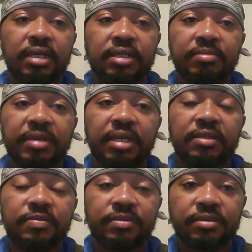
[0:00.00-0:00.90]
uh,
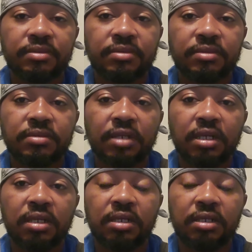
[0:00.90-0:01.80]
men
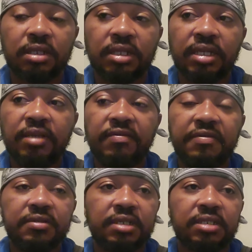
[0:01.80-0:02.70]
uh, uh, leave
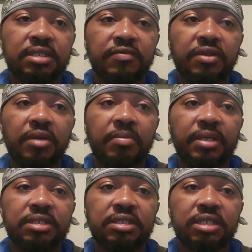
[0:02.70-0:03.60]
as if they're
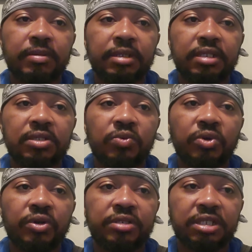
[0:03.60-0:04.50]
missing something in the
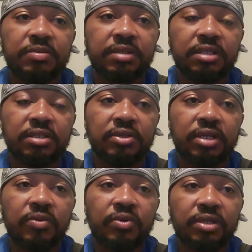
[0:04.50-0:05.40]
world. Just you know,
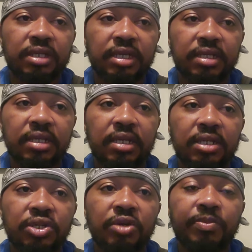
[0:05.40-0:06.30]
they want to get
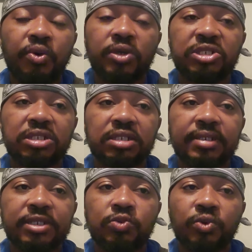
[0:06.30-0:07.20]
their portion
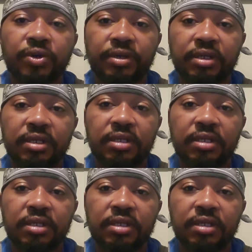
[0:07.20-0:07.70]
in this world.